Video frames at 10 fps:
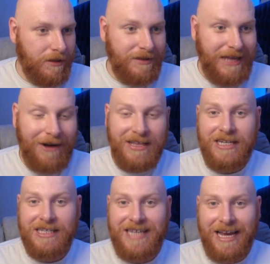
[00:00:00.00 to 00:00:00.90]
Down into
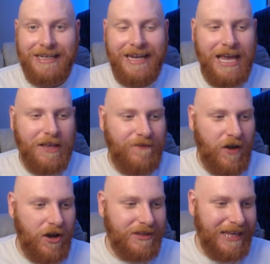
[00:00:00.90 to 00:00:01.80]
the Second League, the
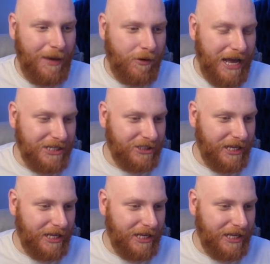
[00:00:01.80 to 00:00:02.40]
3rd tier, well actually